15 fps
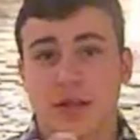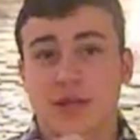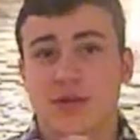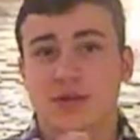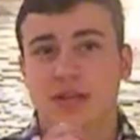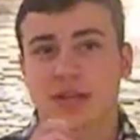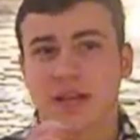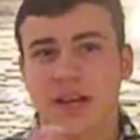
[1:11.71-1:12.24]

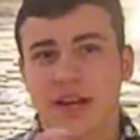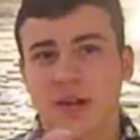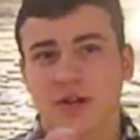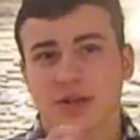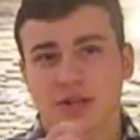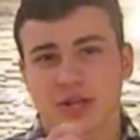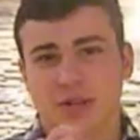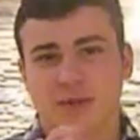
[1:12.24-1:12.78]
There's a layer
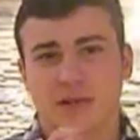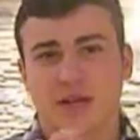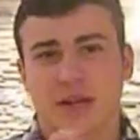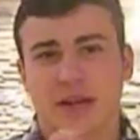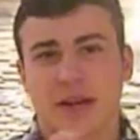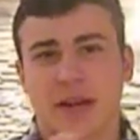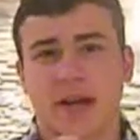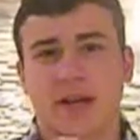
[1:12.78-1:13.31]
on the surface of
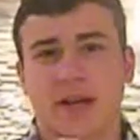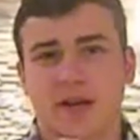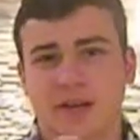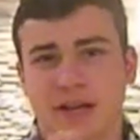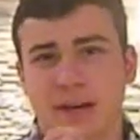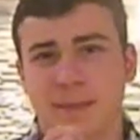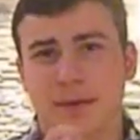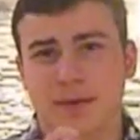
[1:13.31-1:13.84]
the eye called
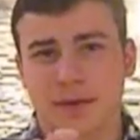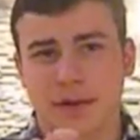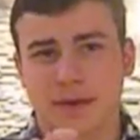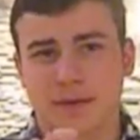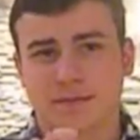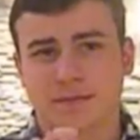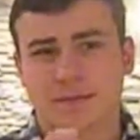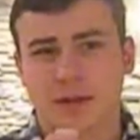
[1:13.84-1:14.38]
the
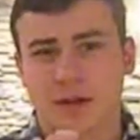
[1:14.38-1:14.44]
epithelium.